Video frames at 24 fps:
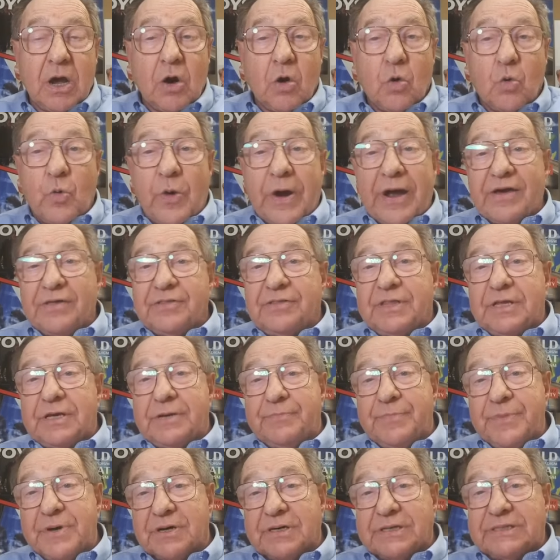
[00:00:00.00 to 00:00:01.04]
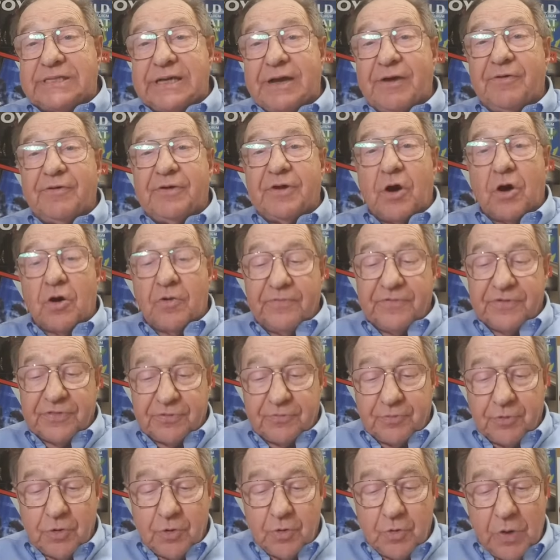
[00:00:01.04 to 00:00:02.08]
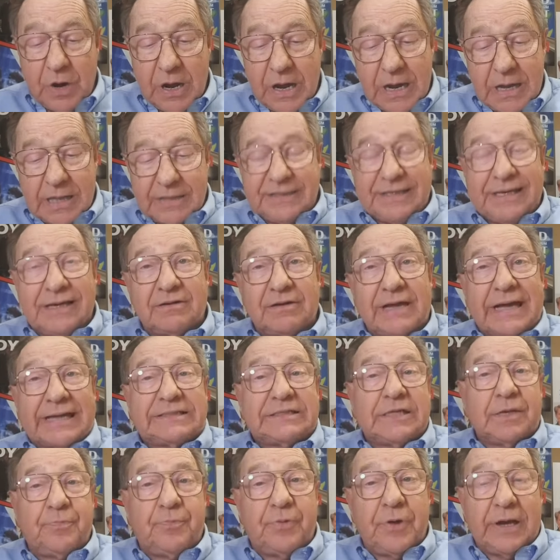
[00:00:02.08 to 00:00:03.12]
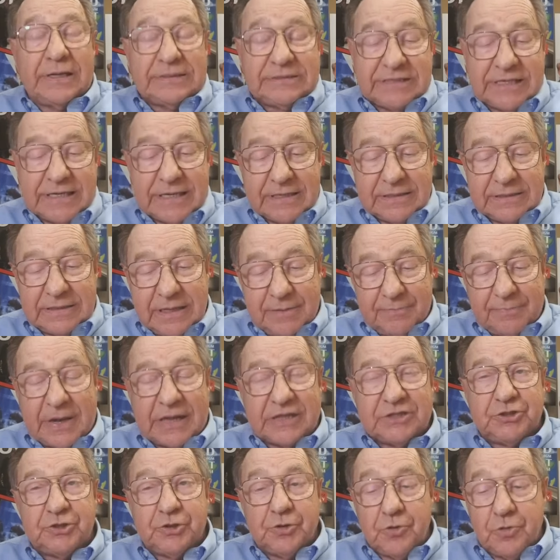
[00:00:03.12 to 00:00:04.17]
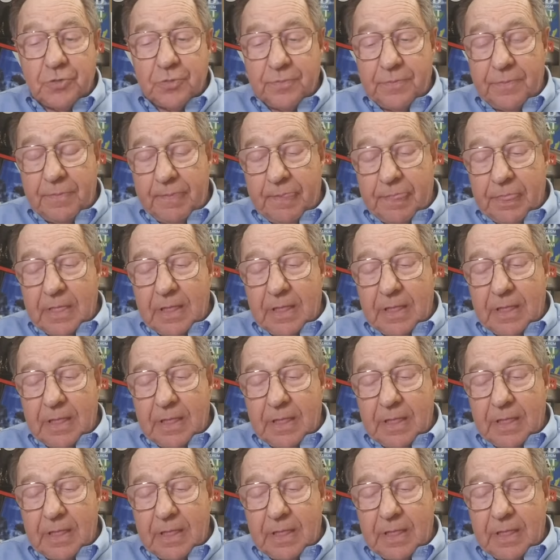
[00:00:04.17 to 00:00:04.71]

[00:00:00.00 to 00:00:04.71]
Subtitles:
where the military overthrew the elected president, Bazoum.